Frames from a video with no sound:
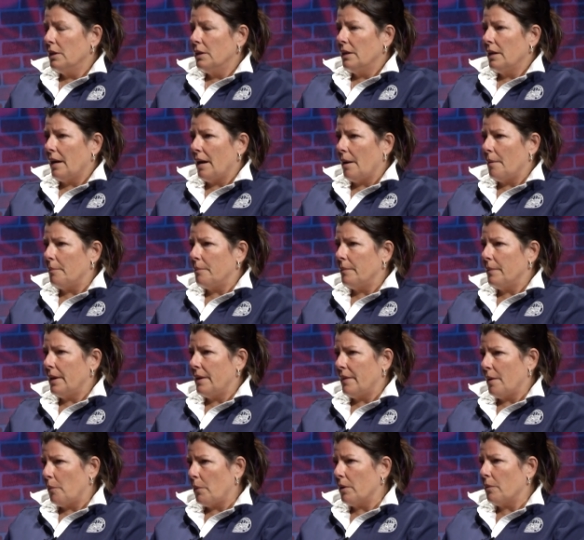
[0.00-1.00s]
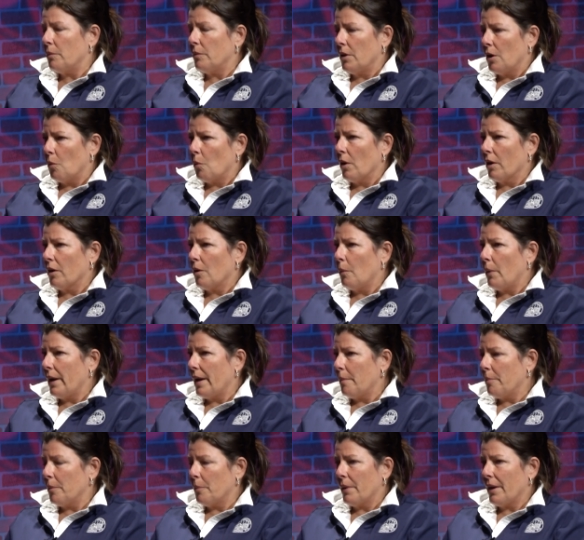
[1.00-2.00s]
And then we work our way
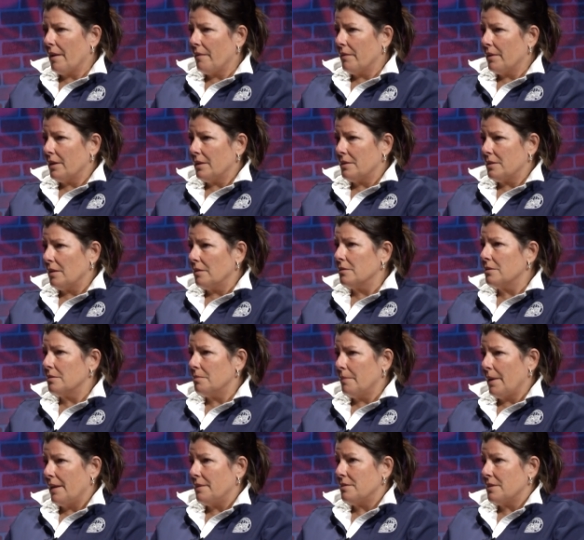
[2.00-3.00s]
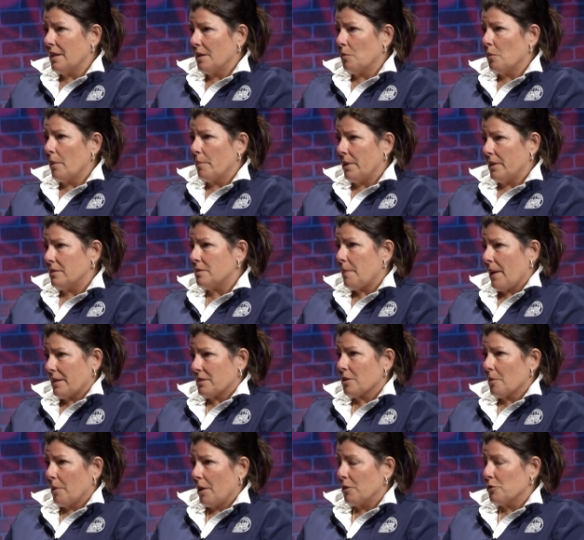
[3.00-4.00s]
up, and we have an adult men's and women's
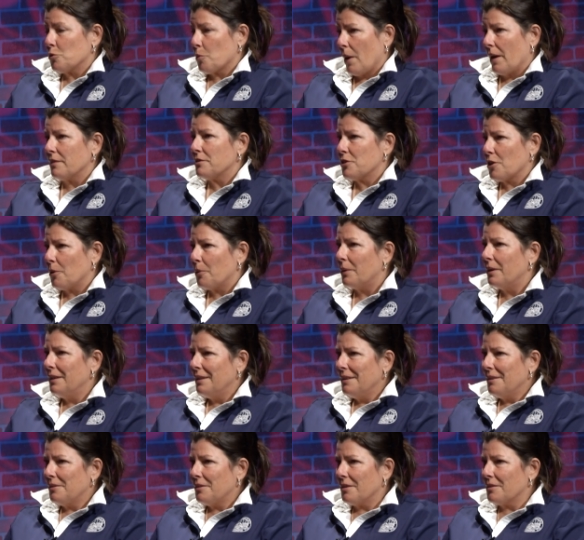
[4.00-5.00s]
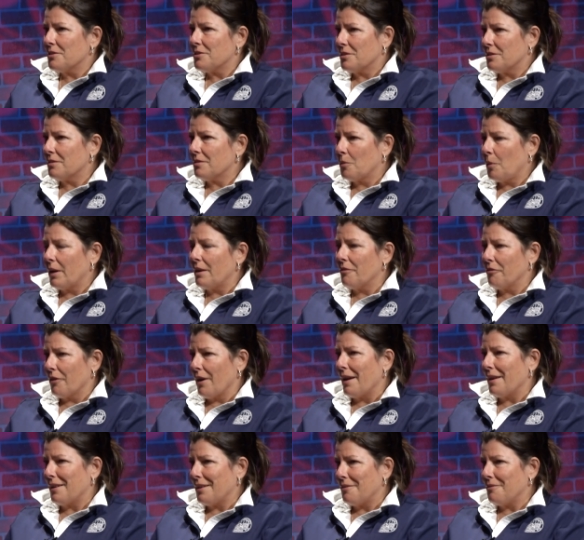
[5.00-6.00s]
basketball as well. So there's quite a
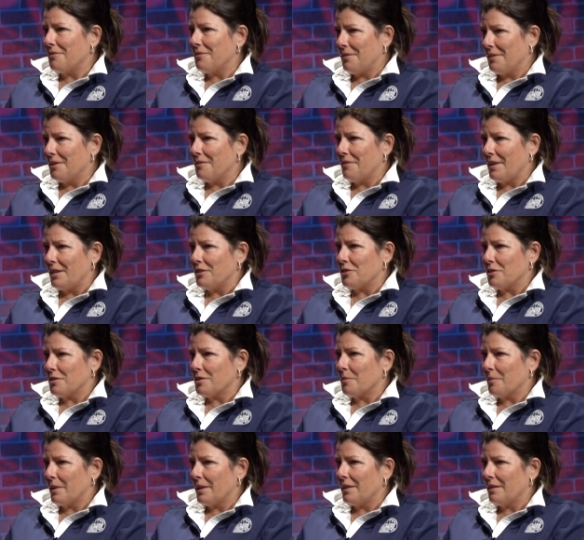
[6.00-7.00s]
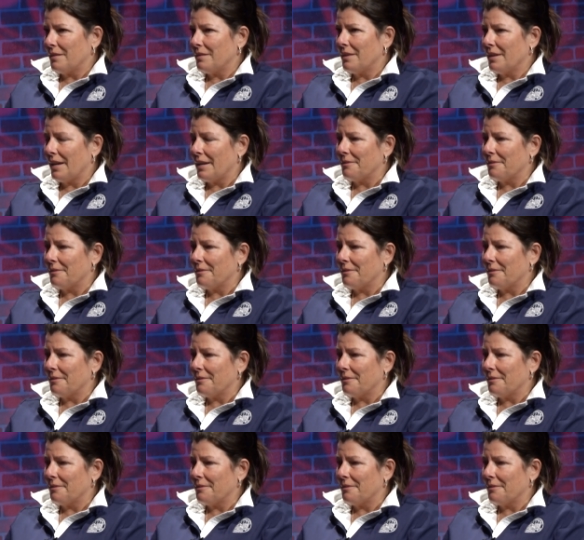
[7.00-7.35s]
variety of ages that we hit.